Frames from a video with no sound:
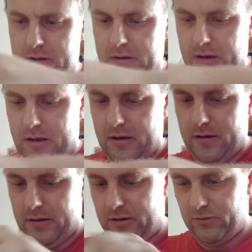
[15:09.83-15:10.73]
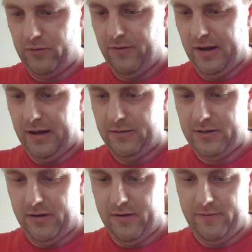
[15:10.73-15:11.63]
Yeah, screw fell out. It's
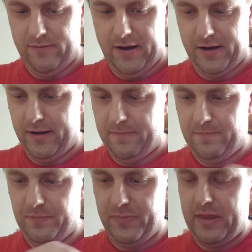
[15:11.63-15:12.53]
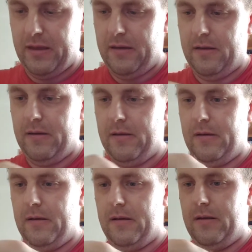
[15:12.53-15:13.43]
alright, found it.
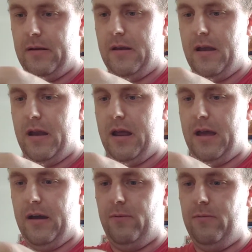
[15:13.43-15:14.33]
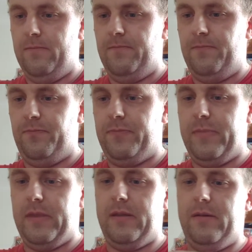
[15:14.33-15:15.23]
Now,
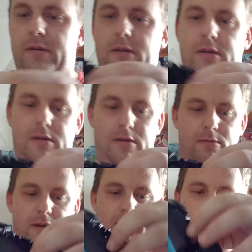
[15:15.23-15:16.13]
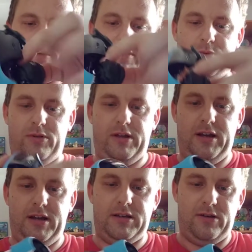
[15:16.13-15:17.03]
we're going to have to put
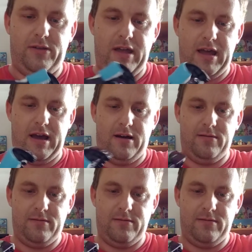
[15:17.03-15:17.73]
this on there